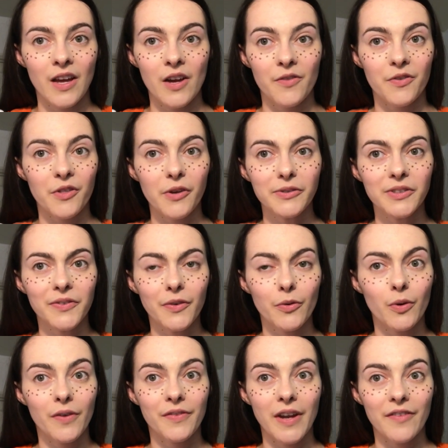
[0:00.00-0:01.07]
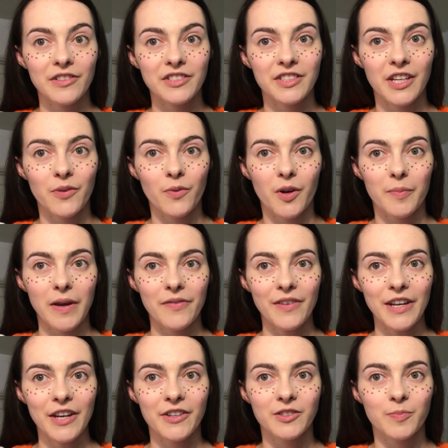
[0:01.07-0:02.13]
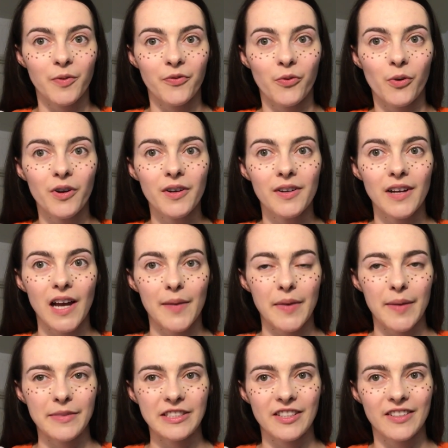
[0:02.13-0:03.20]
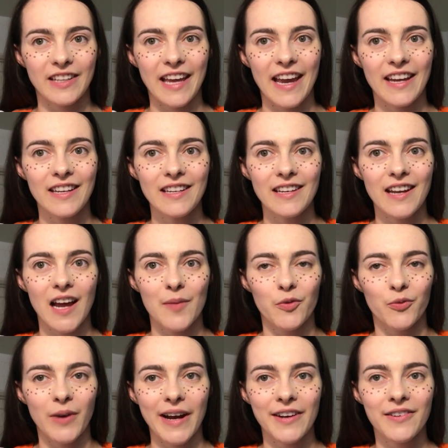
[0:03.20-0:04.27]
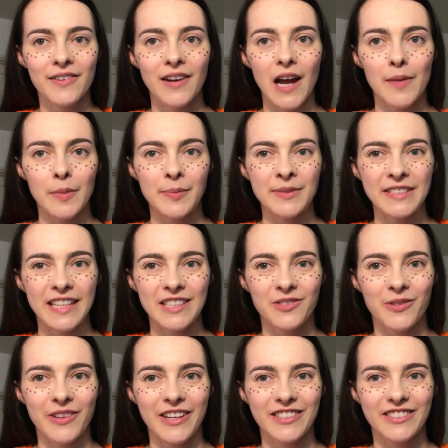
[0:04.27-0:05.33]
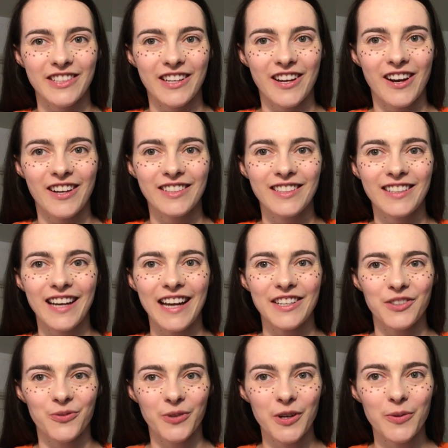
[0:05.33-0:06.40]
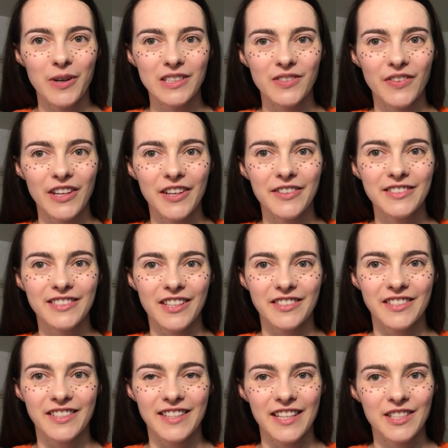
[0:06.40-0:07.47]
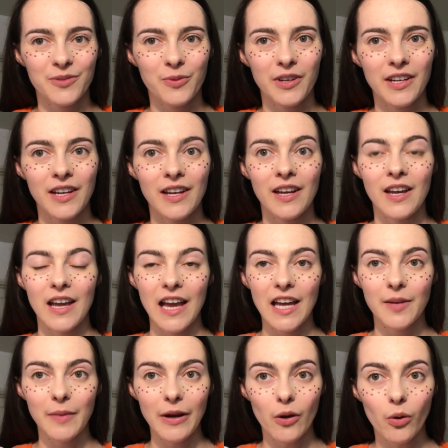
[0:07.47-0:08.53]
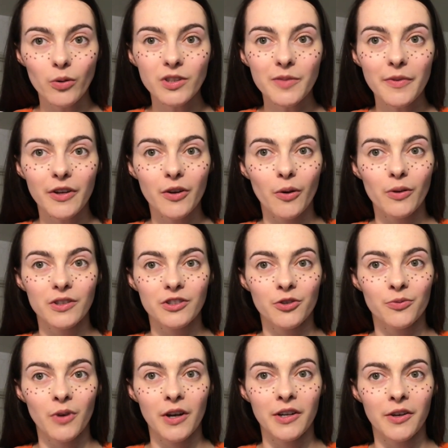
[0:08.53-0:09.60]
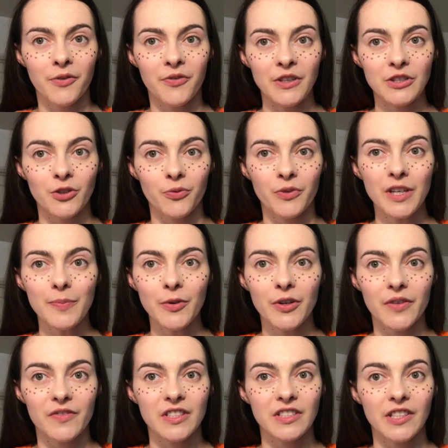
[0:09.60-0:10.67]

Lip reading: For those of you who have never seen one of my videos before, I'm AmazzonKane, I'm a writer, I'm obsessed with Anaconda, I do rewatch videos such as this one, and my ultimate goal is to run an official reboot of the